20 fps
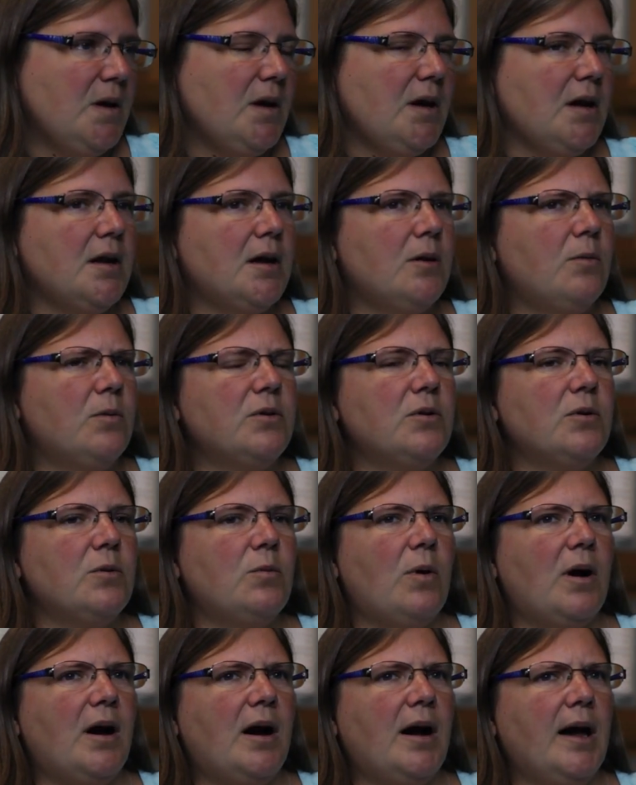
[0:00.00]
And I wonder
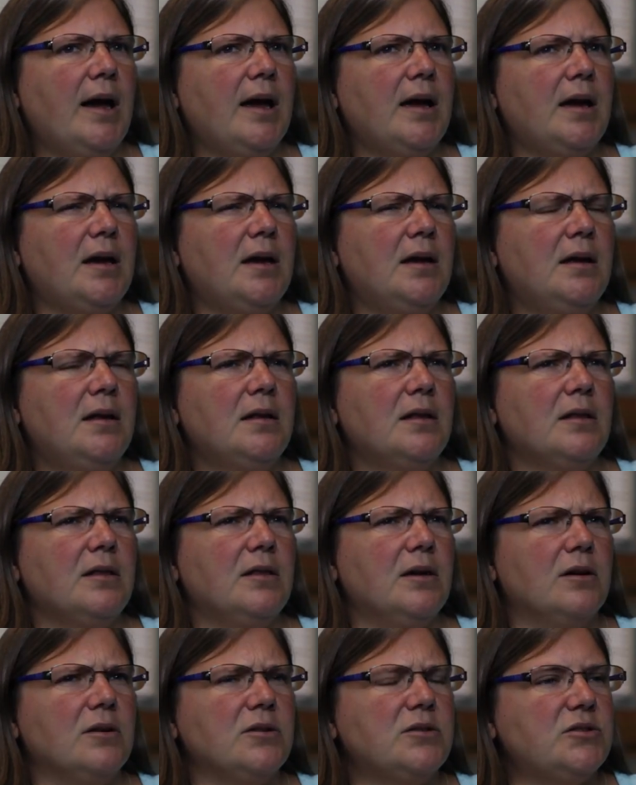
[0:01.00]
why
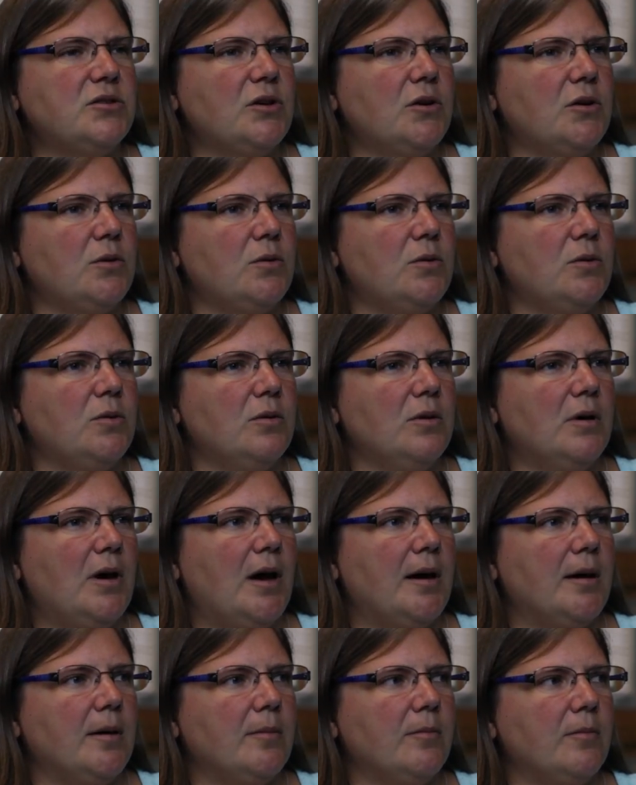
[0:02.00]
they're so
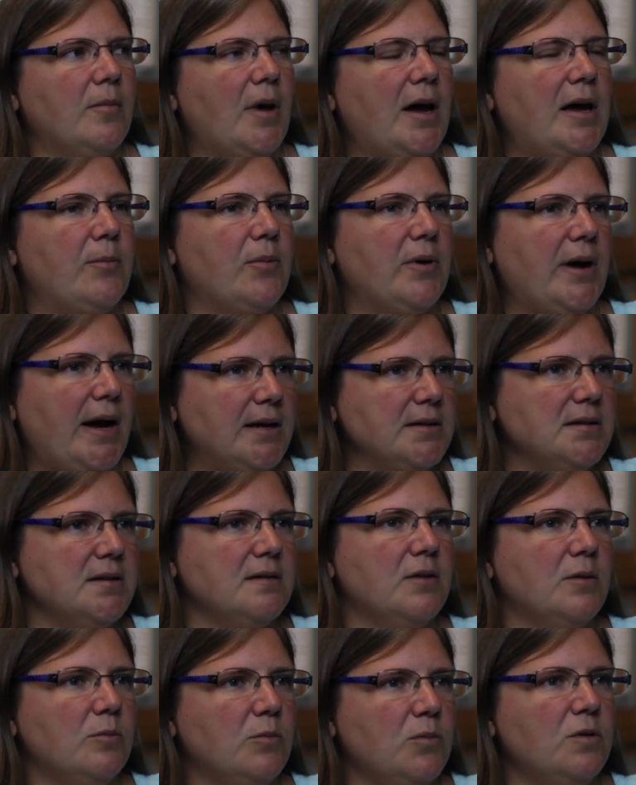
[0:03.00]

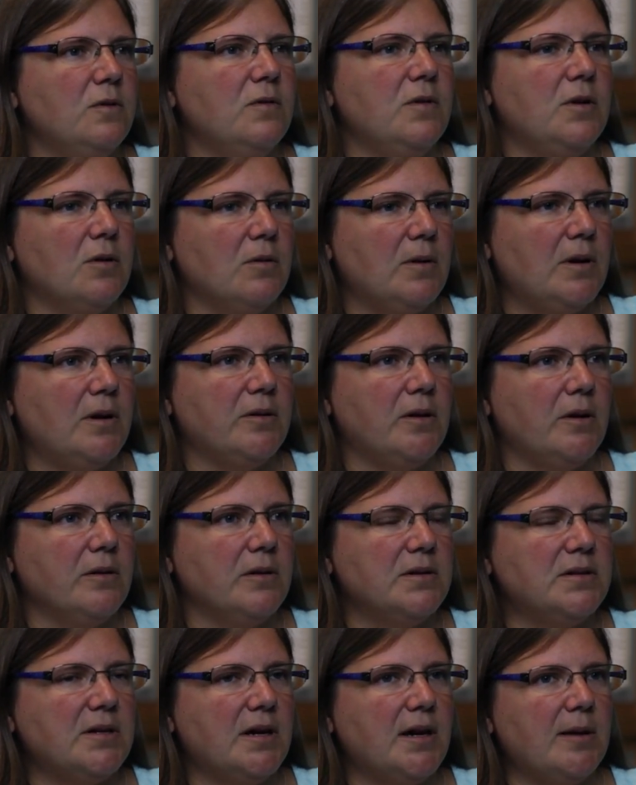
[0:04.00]
hyperactive and moving around all
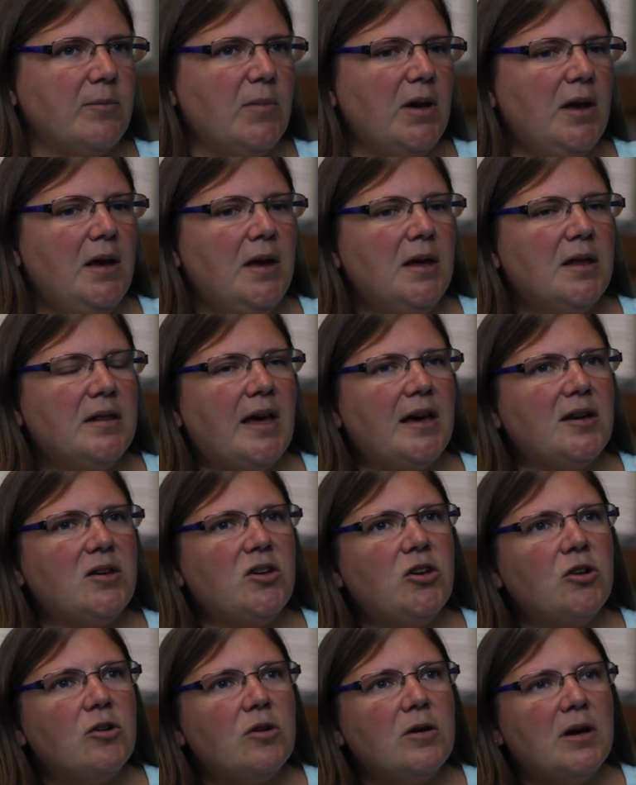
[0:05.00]
the time. That
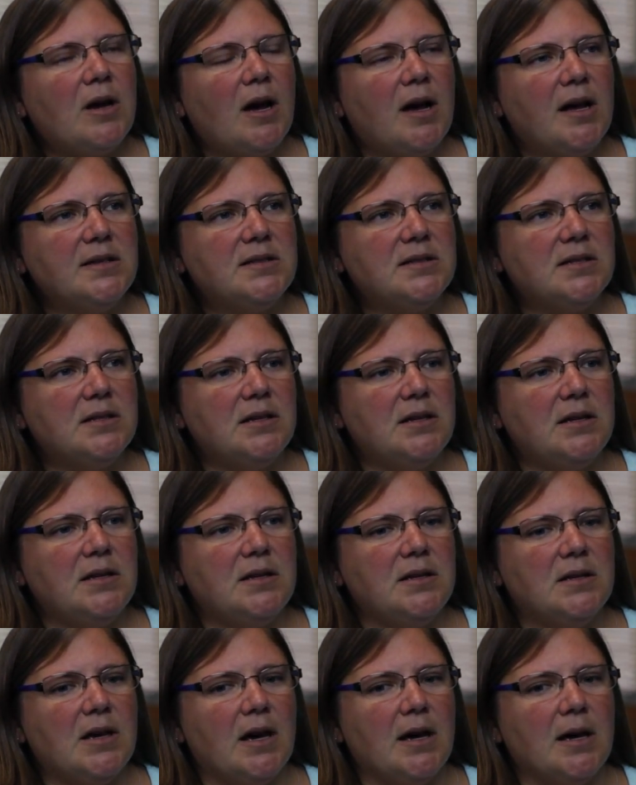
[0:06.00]

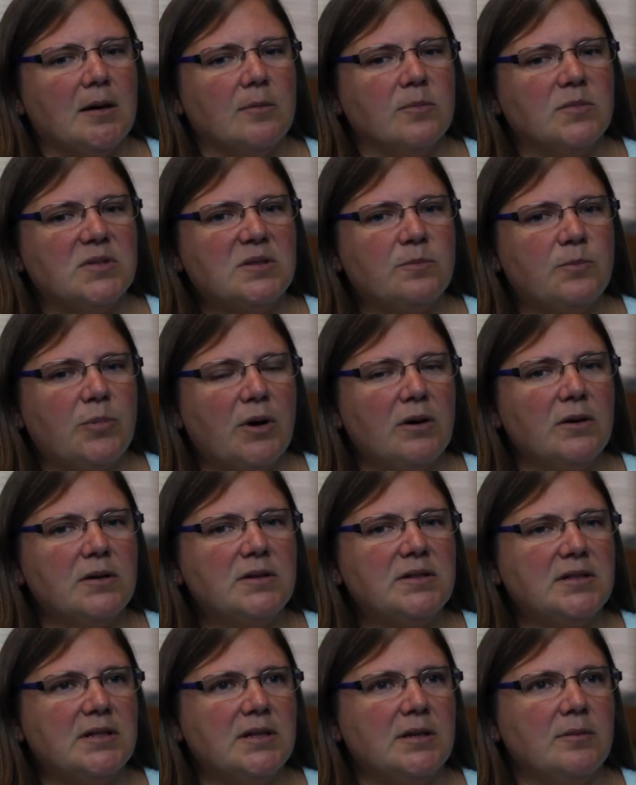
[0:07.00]
curiosity
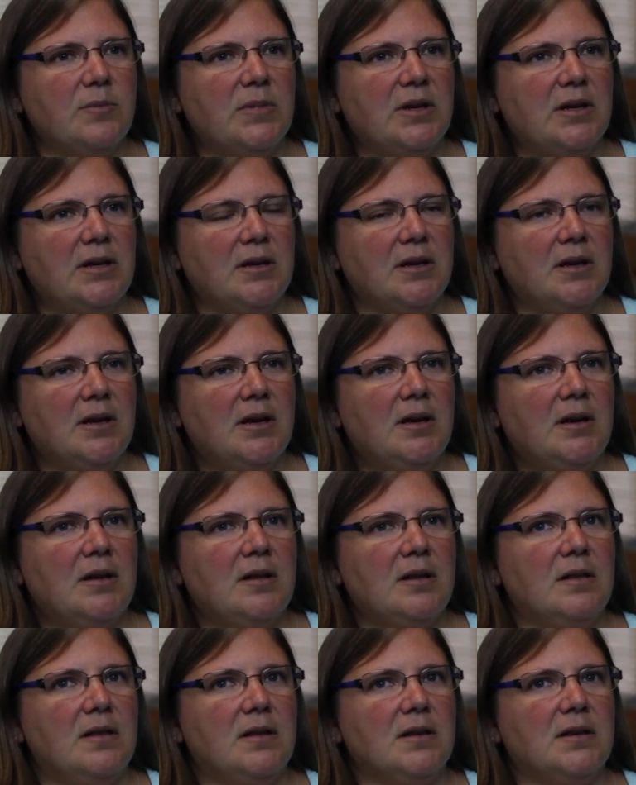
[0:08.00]
sparks in me
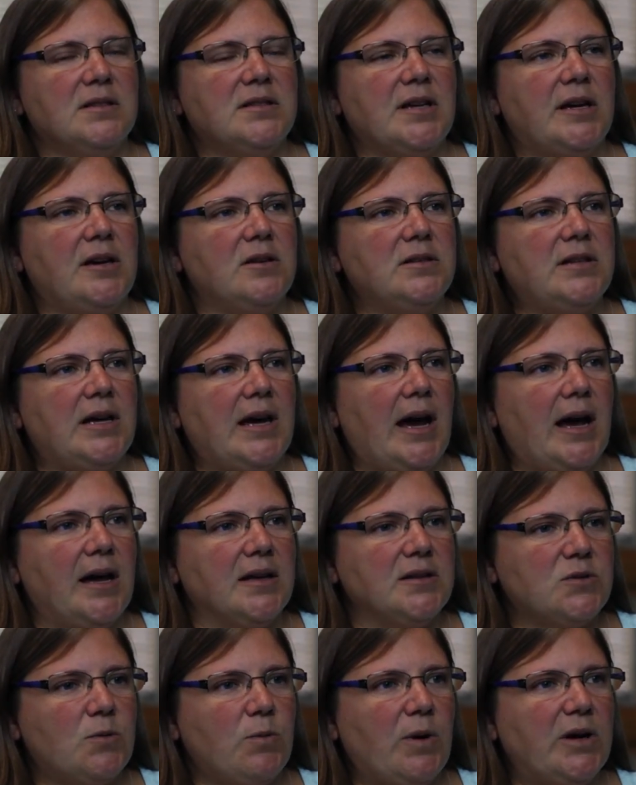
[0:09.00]
the desire to
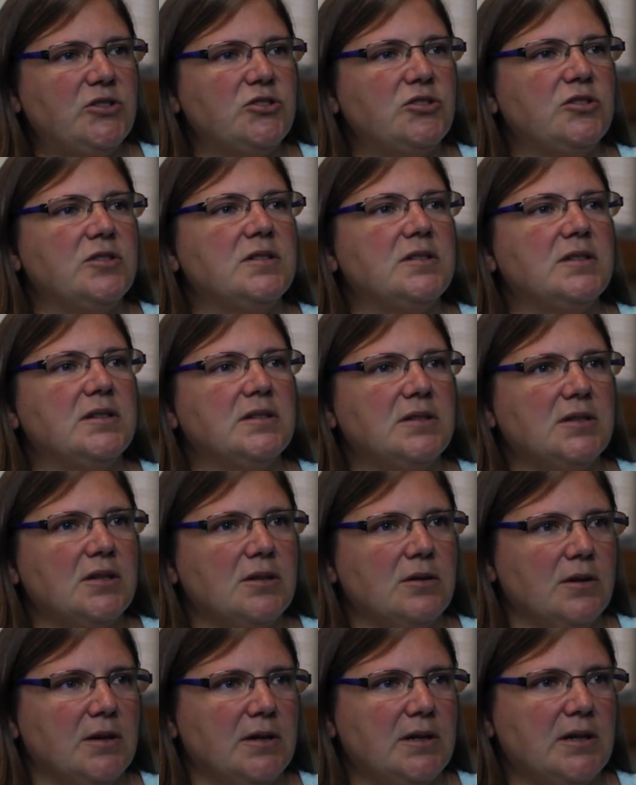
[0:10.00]
ask questions and to
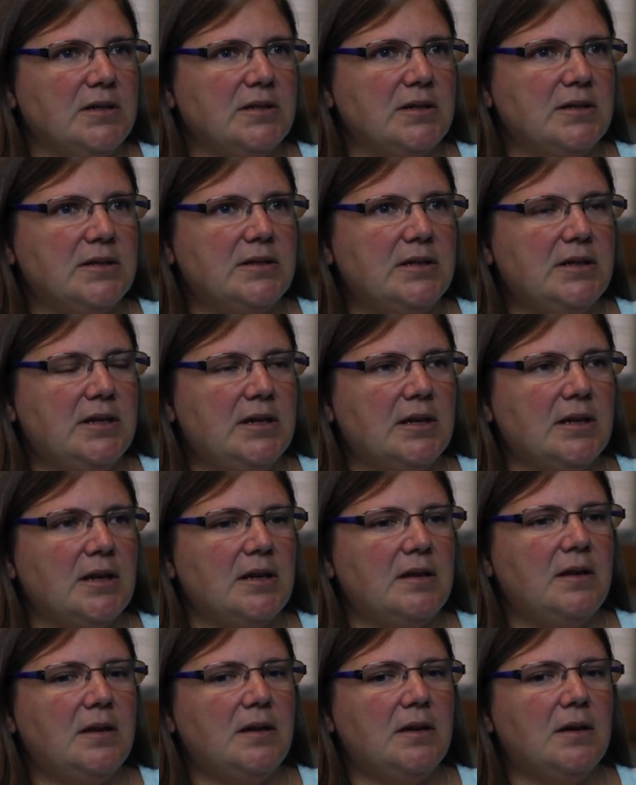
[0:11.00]
look and to seek. And I
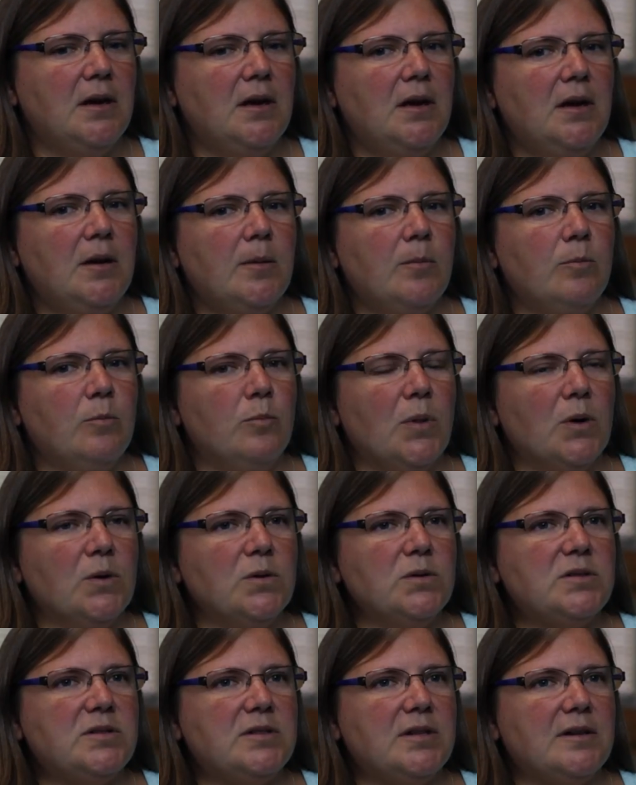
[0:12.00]
think
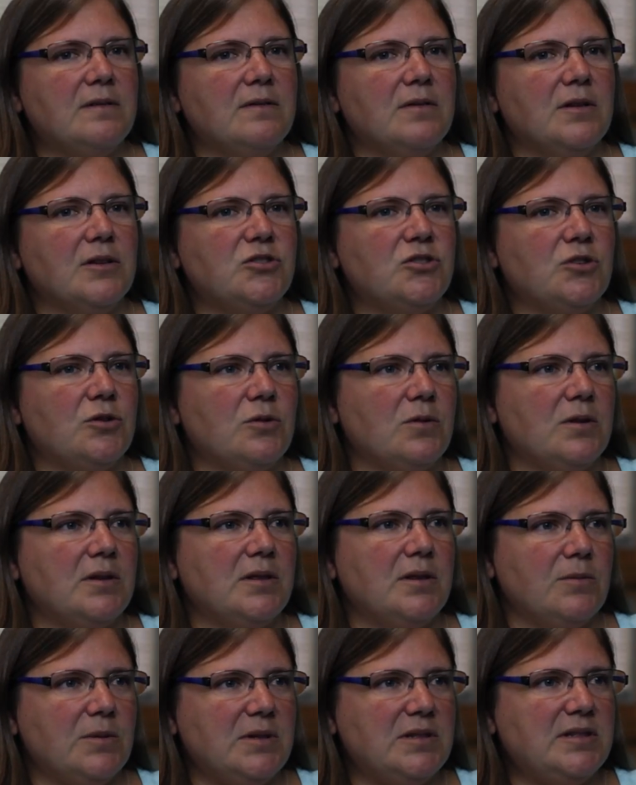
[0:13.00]
most of the children
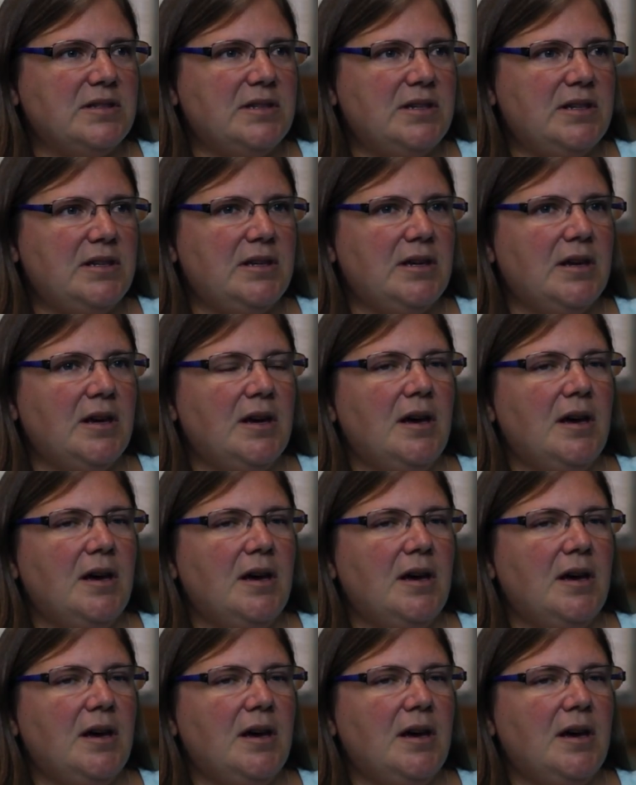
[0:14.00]
that we see,